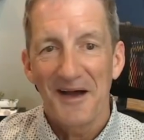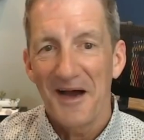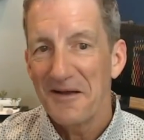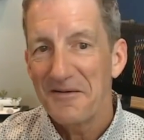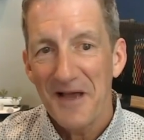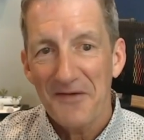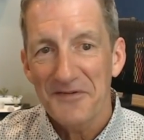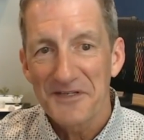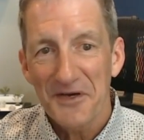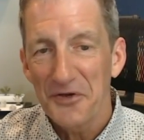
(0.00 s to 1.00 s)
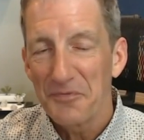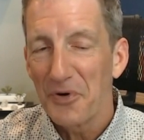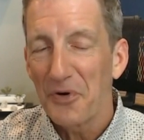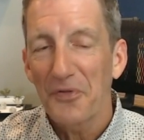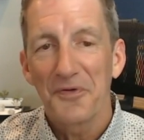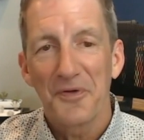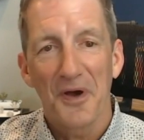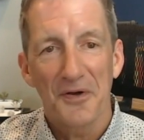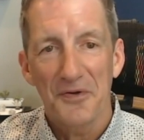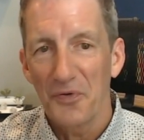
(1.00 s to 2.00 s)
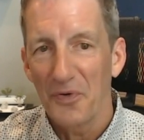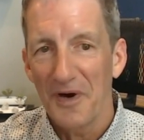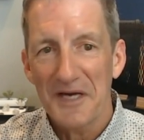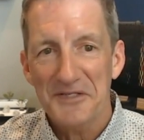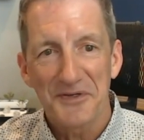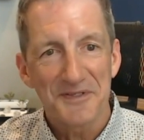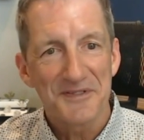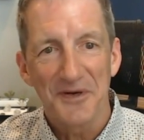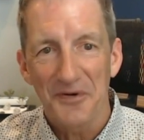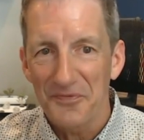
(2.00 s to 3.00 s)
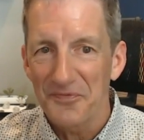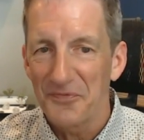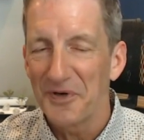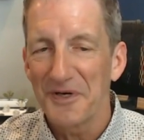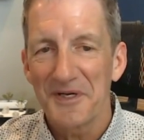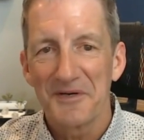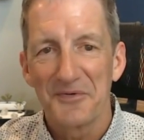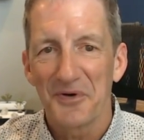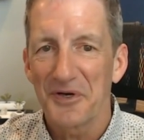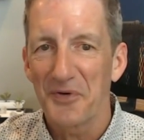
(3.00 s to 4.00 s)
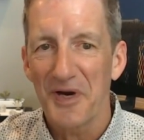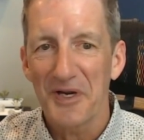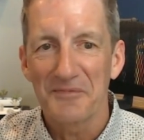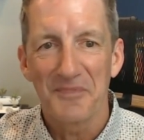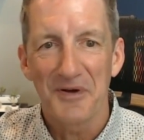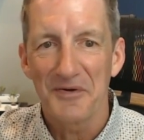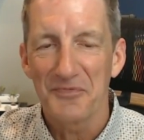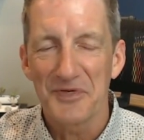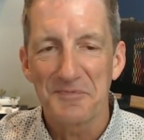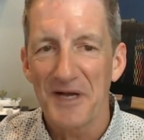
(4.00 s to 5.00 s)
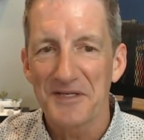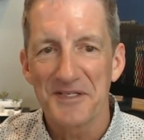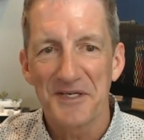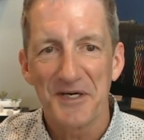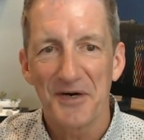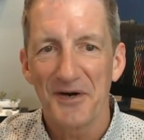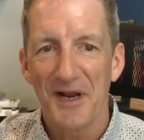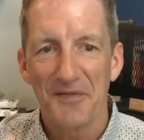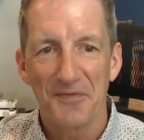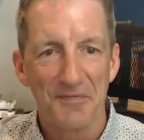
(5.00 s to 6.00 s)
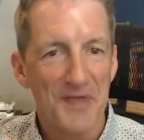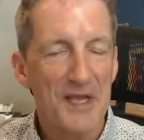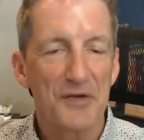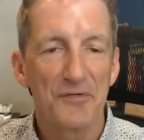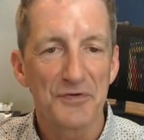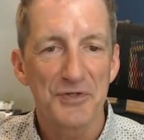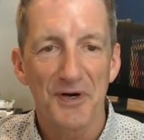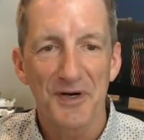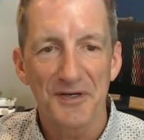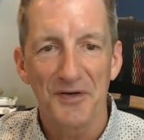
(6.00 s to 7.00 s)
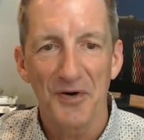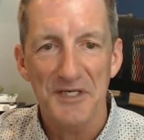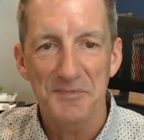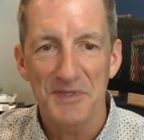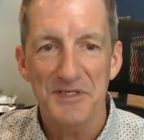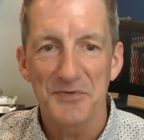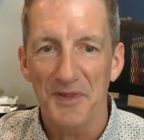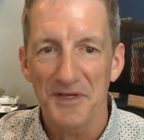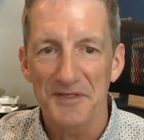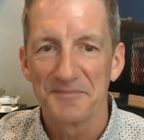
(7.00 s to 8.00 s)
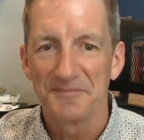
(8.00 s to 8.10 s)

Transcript: I have to tell you both, you were excellent, really, really great responses here. And thank you for sharing your expertise with us.